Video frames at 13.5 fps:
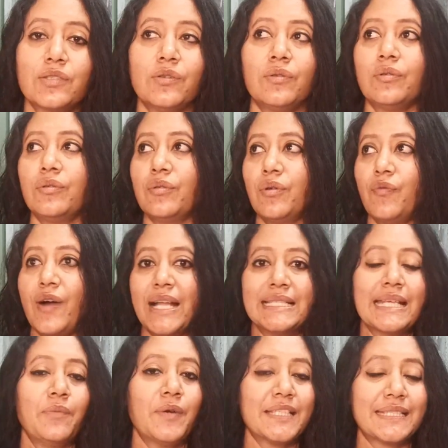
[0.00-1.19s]
So once
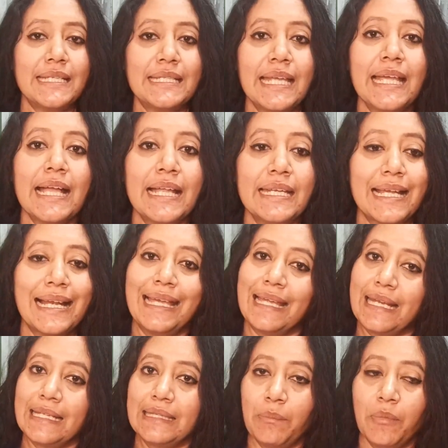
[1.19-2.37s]
he was sitting and
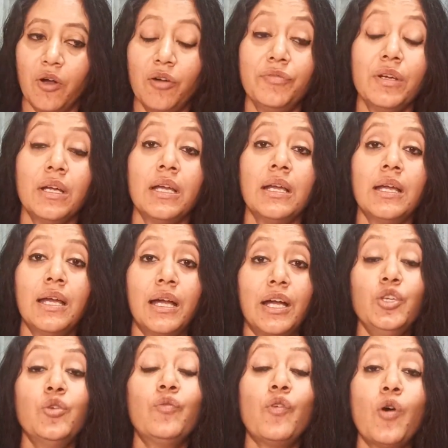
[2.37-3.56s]
clearing them off,
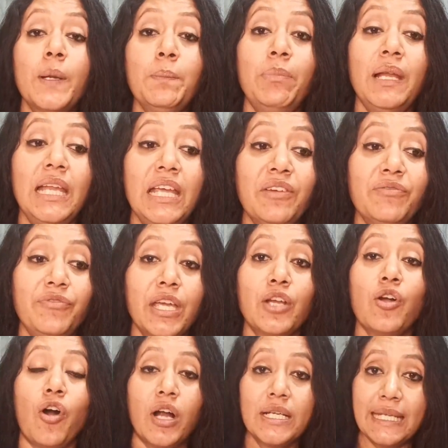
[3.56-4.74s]
you won't believe we
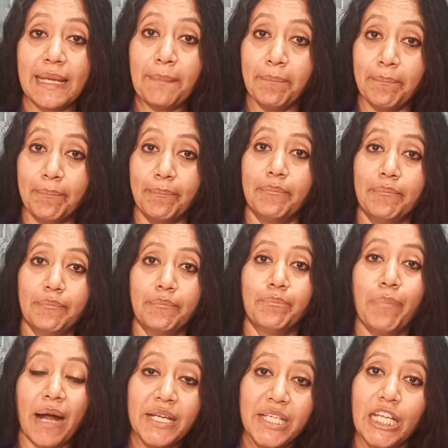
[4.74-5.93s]
got a
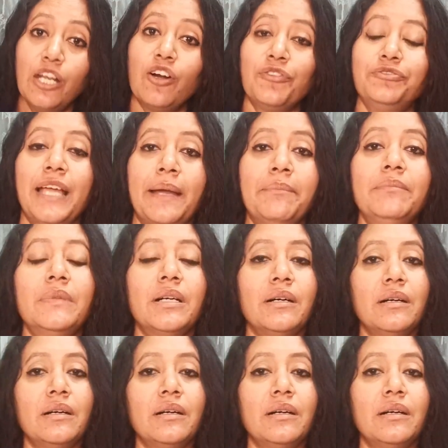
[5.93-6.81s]
bundle of them.